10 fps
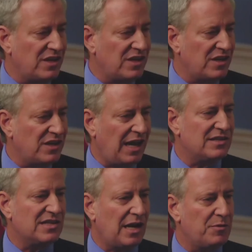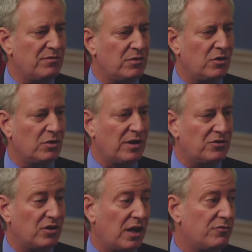This should not stop you from going
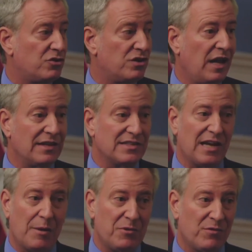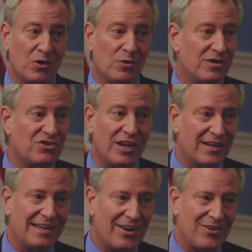about your life, should not stop you from going to
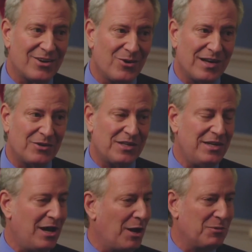Chinatown and going out to eat.